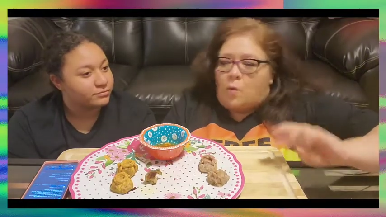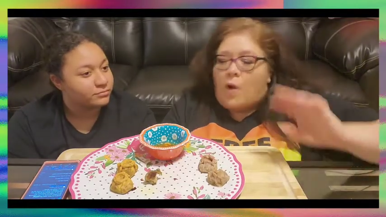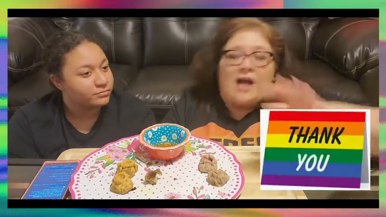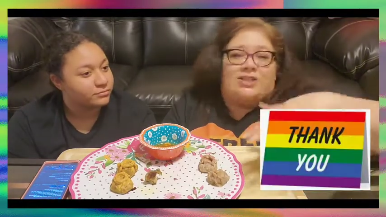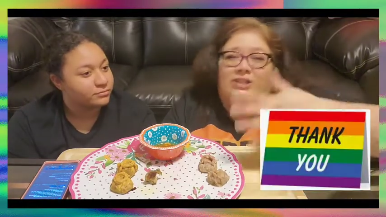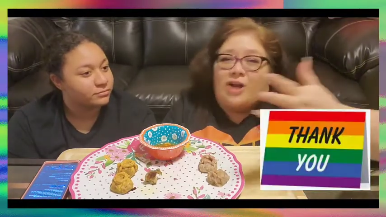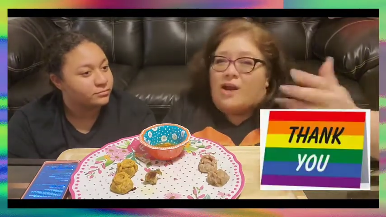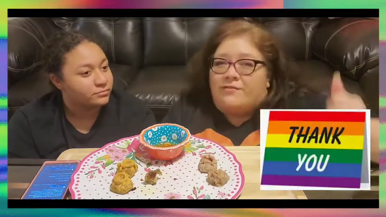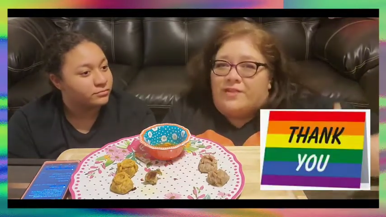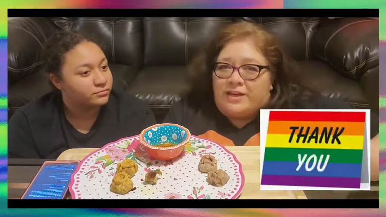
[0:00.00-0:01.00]
Speaker 1: watching
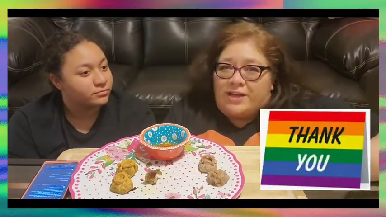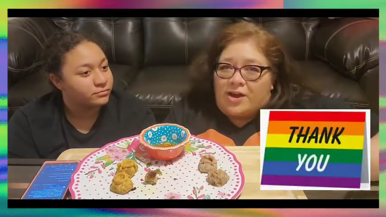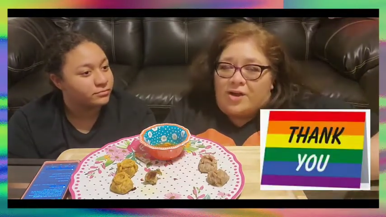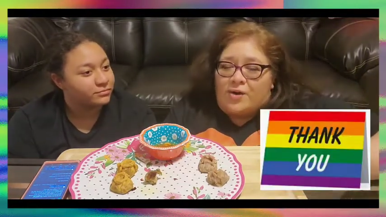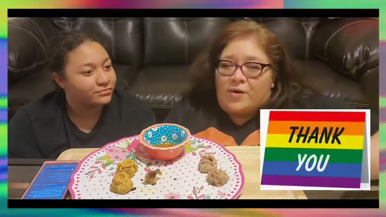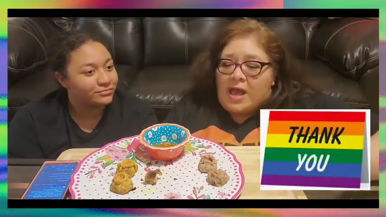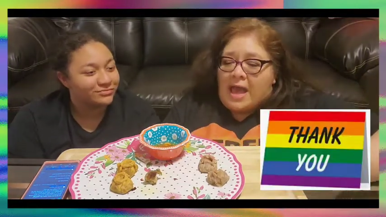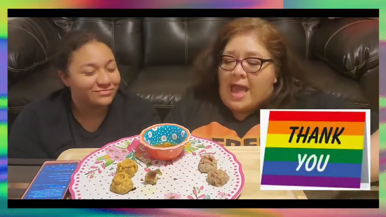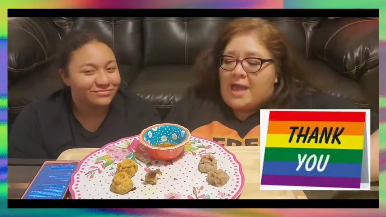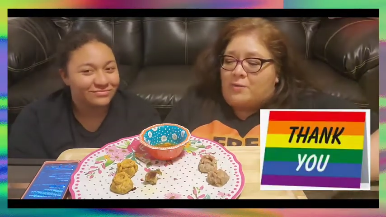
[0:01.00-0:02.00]
our video
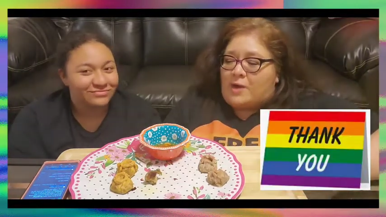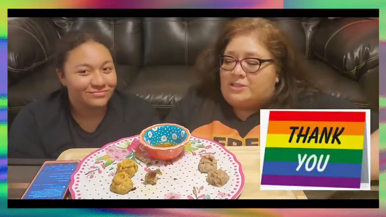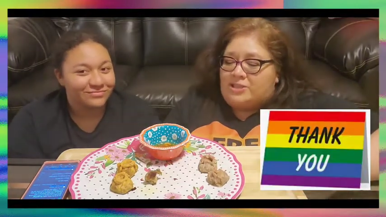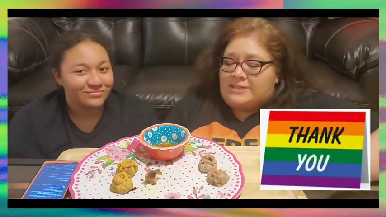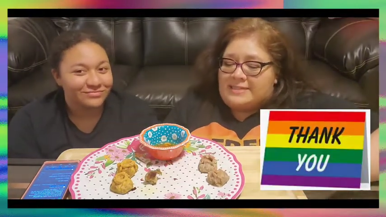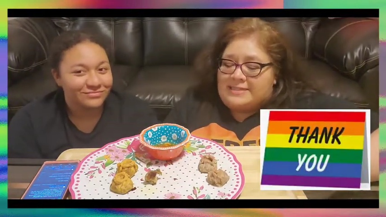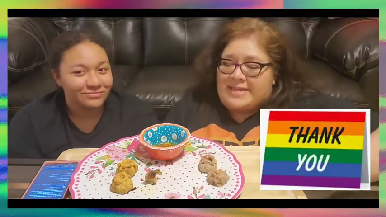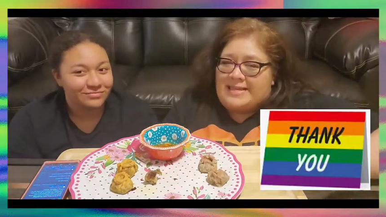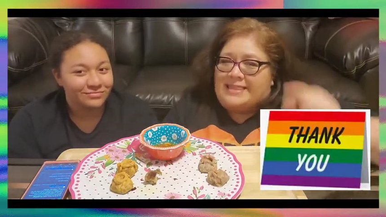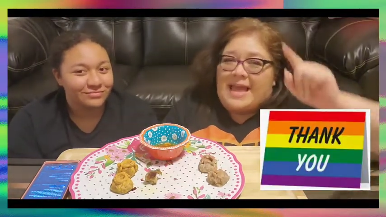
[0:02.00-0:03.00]
and watching us
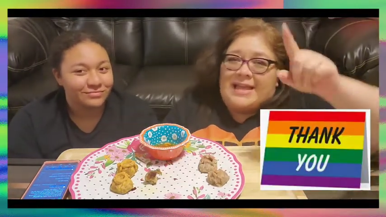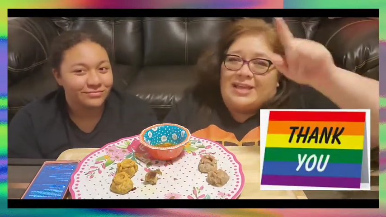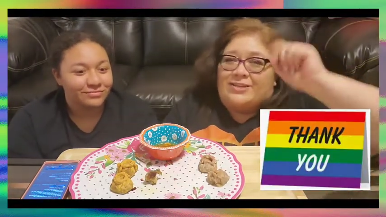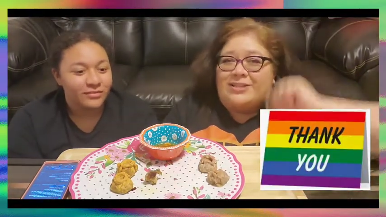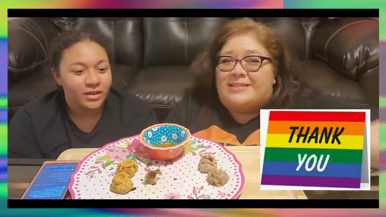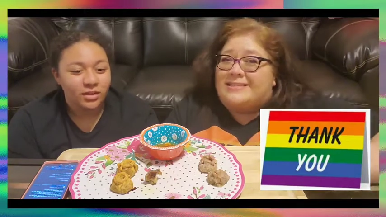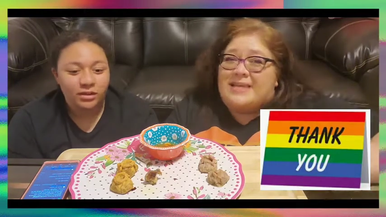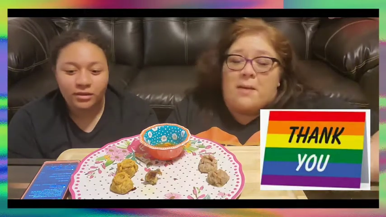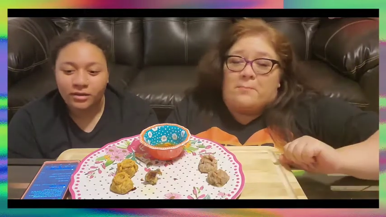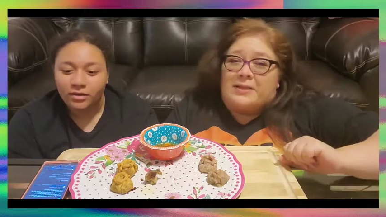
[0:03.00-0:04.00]
eat. Thank you to the
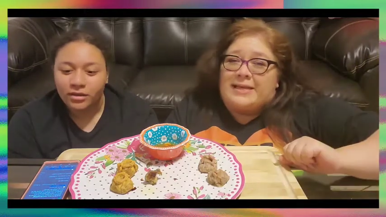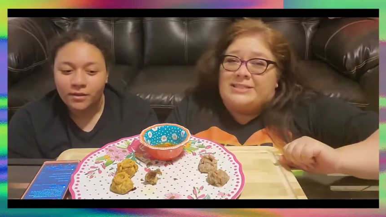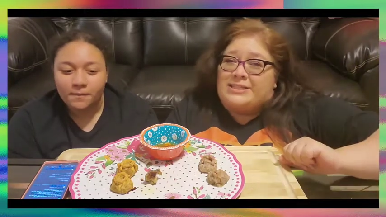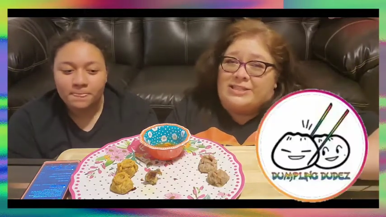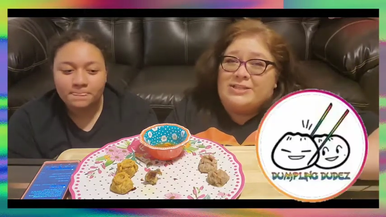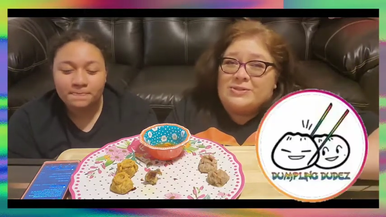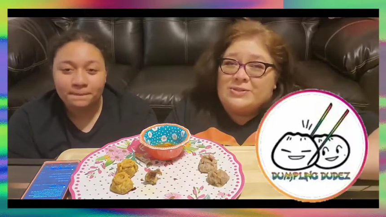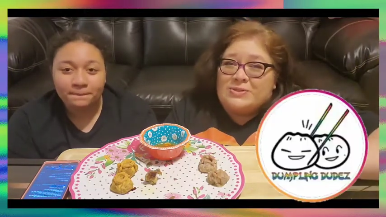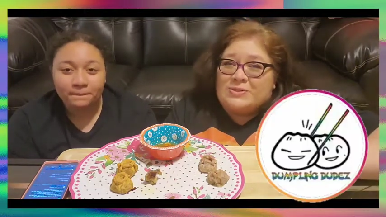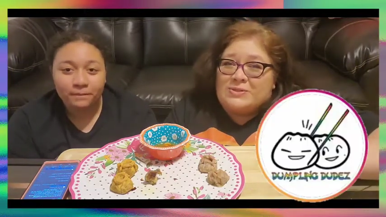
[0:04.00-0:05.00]
dumpling
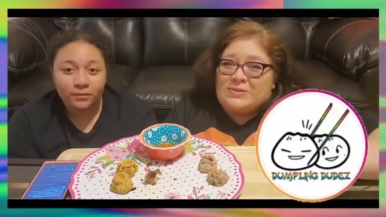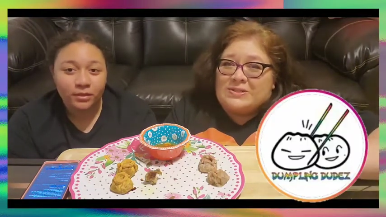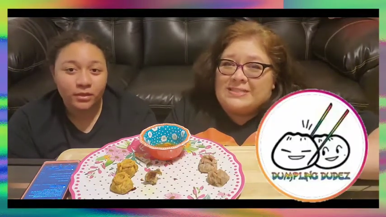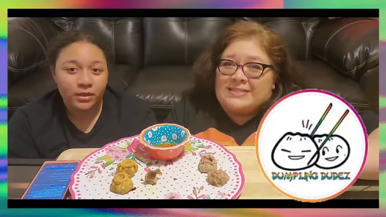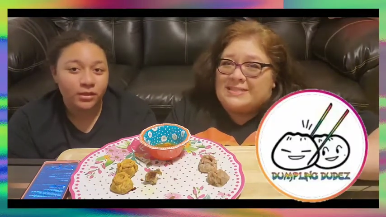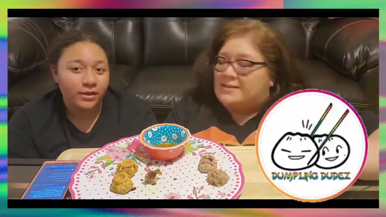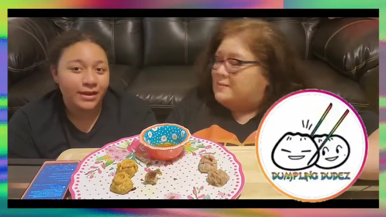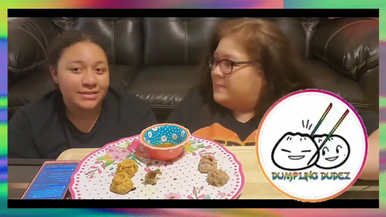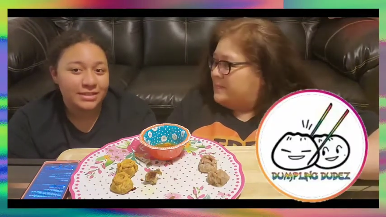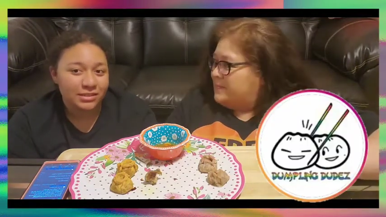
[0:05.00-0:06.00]
dudez. Can
Speaker 2: you
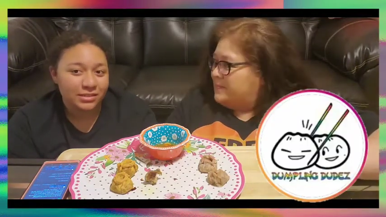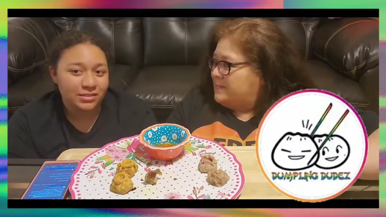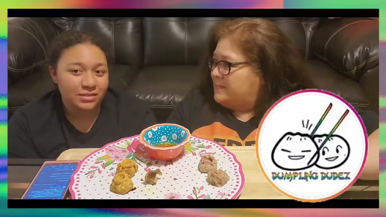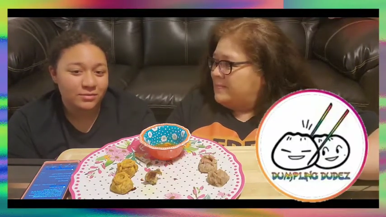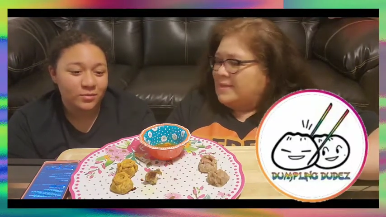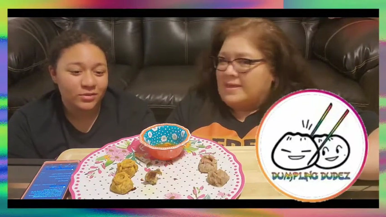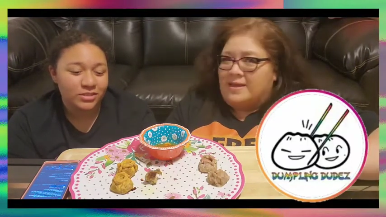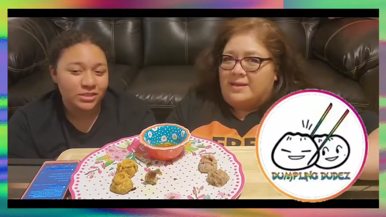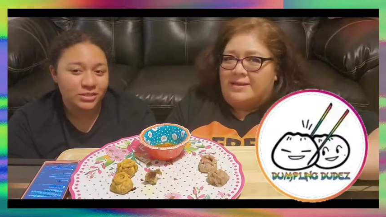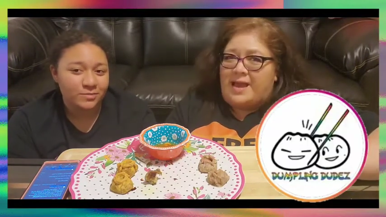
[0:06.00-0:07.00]
guys send us some more
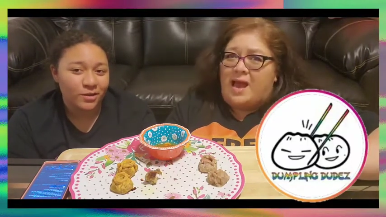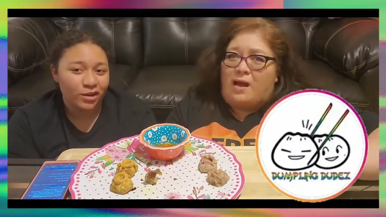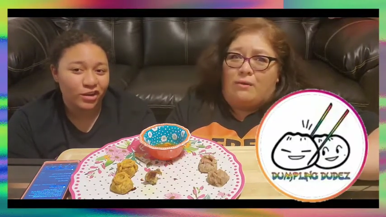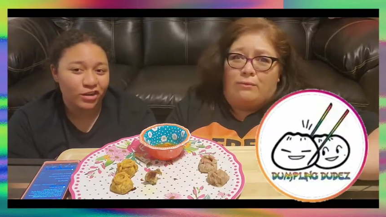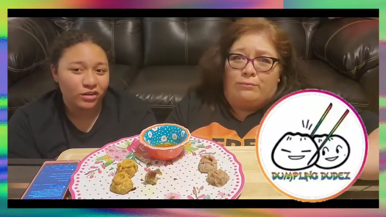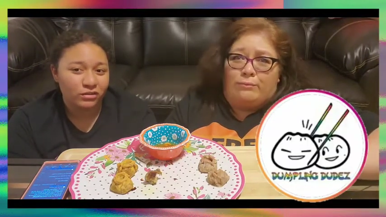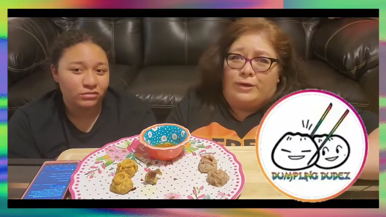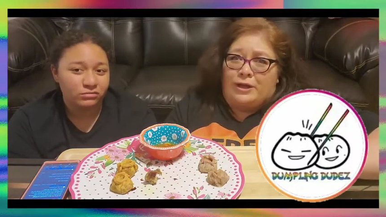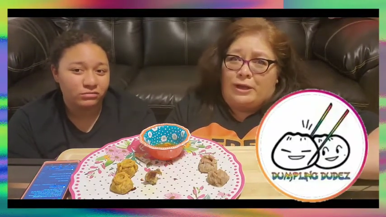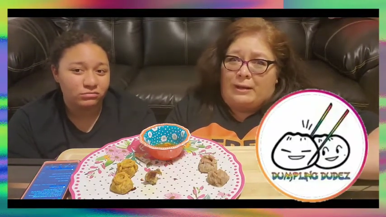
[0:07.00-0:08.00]
cheeseburger? Yeah.
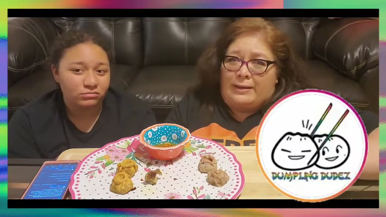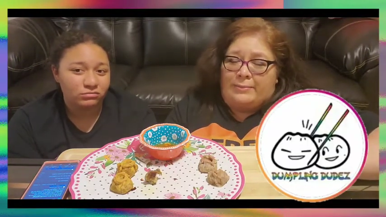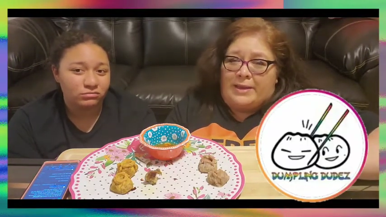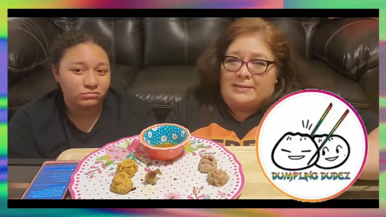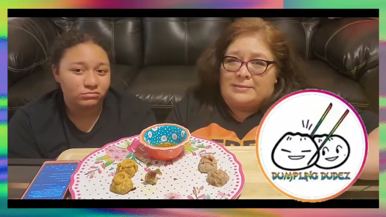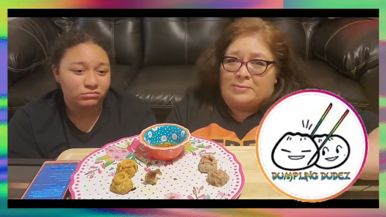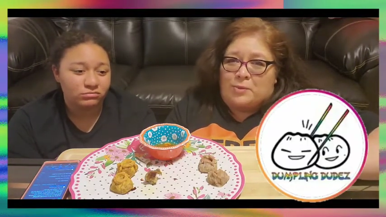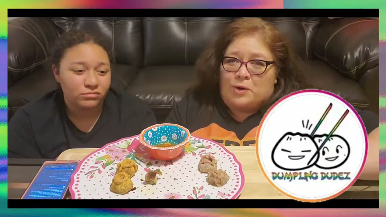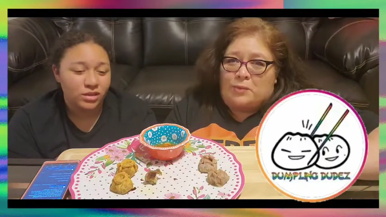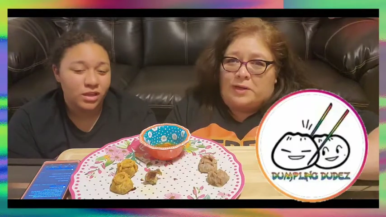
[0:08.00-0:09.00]
When
Speaker 1: are y'all going to make some
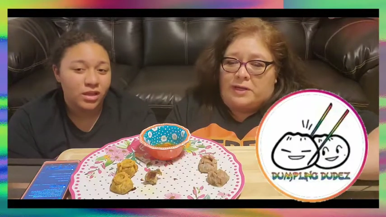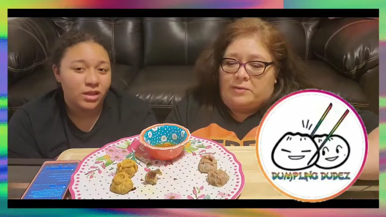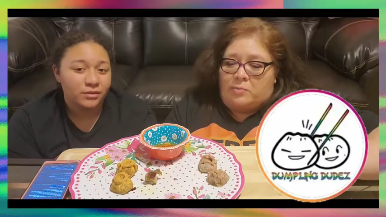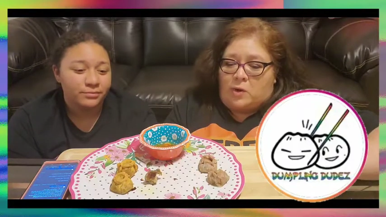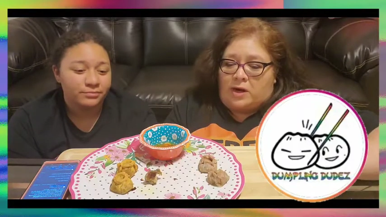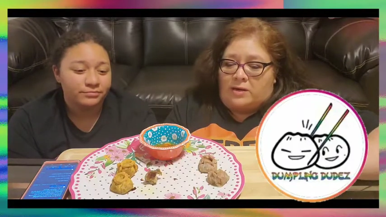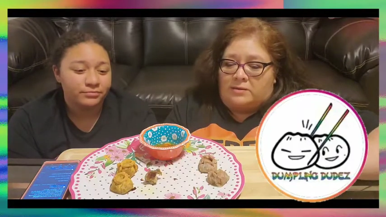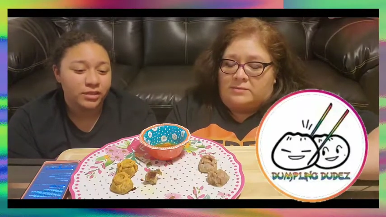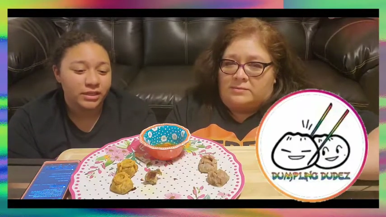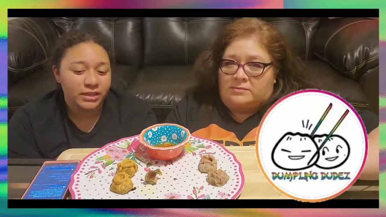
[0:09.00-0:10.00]
more? We need more.
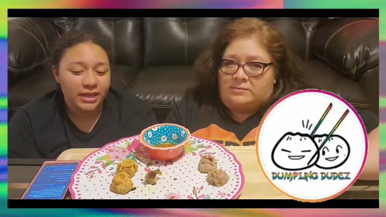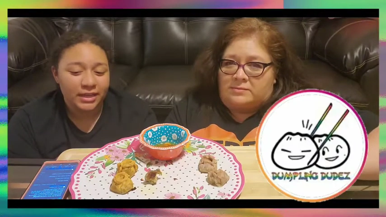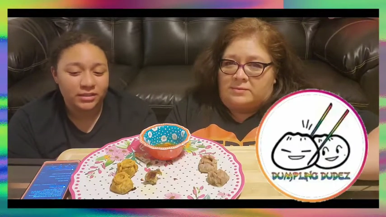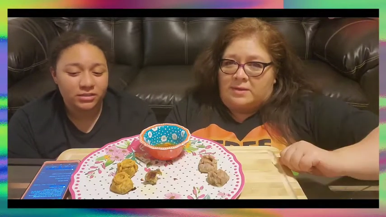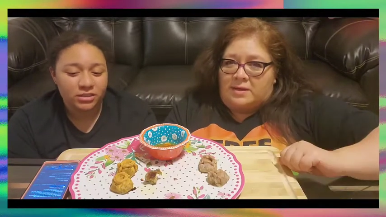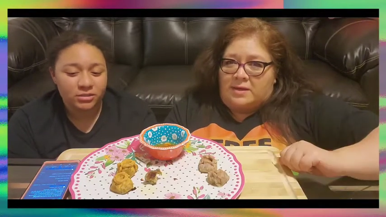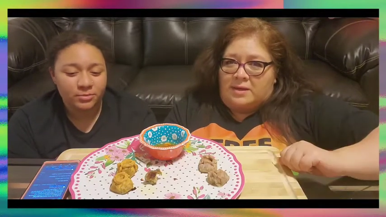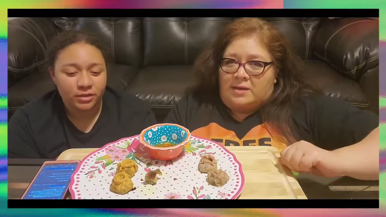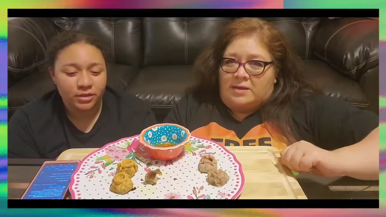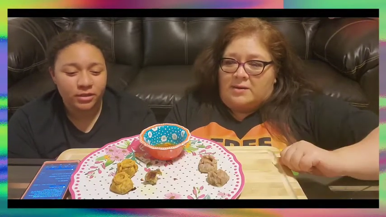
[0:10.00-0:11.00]
Speaker 2: Lucky ate
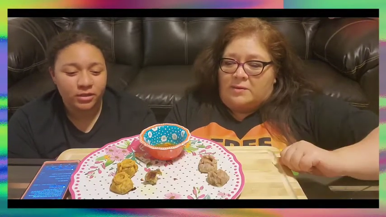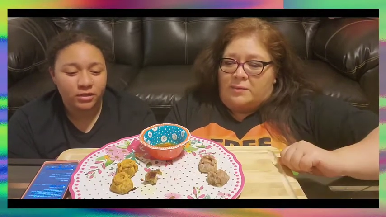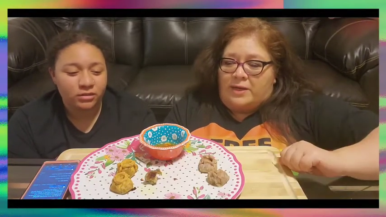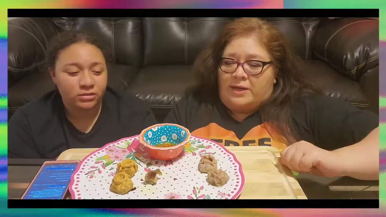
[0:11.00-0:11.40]
cheeseburger. We